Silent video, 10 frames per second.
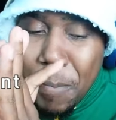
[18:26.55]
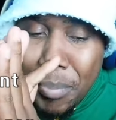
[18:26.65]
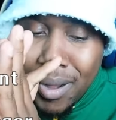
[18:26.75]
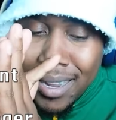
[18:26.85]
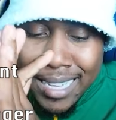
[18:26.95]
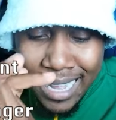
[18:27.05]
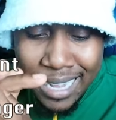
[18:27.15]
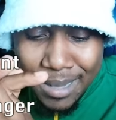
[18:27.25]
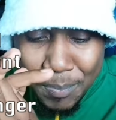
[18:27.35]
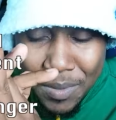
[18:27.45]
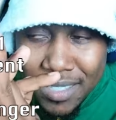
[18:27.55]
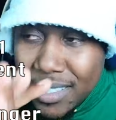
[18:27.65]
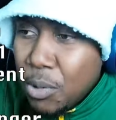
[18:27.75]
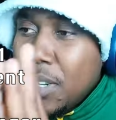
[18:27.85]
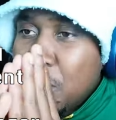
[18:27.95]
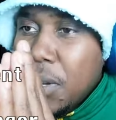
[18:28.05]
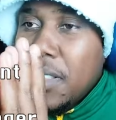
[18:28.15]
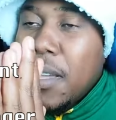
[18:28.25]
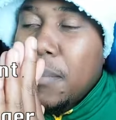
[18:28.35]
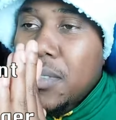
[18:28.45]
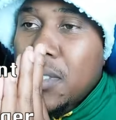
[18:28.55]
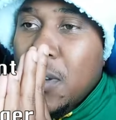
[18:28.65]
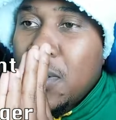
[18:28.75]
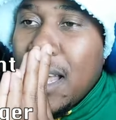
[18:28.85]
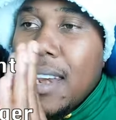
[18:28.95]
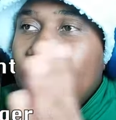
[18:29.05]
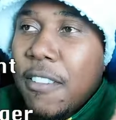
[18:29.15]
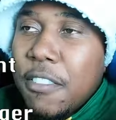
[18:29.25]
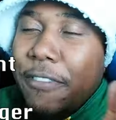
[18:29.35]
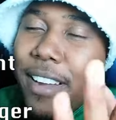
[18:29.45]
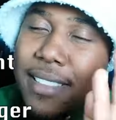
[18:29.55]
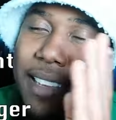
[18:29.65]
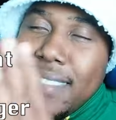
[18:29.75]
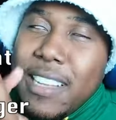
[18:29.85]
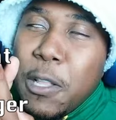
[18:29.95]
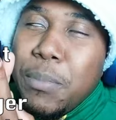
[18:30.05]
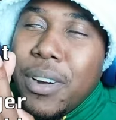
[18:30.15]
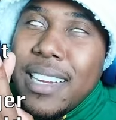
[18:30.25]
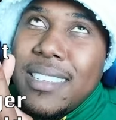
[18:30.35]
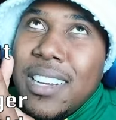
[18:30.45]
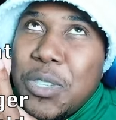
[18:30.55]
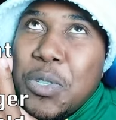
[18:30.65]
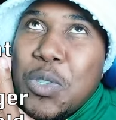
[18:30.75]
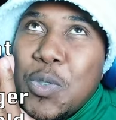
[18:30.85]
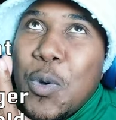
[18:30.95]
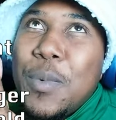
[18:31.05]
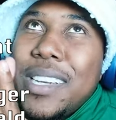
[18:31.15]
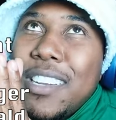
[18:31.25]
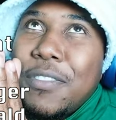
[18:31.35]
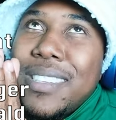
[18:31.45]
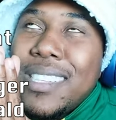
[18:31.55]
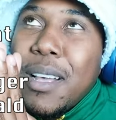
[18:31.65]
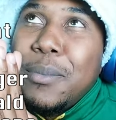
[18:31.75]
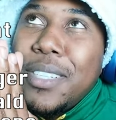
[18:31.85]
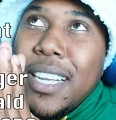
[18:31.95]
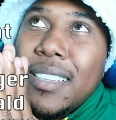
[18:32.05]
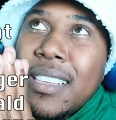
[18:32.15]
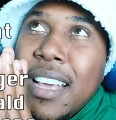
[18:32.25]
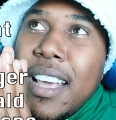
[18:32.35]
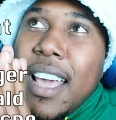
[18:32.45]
But yeah, still enjoyed the episode. I love the fact that South Park can touch on so many different subjects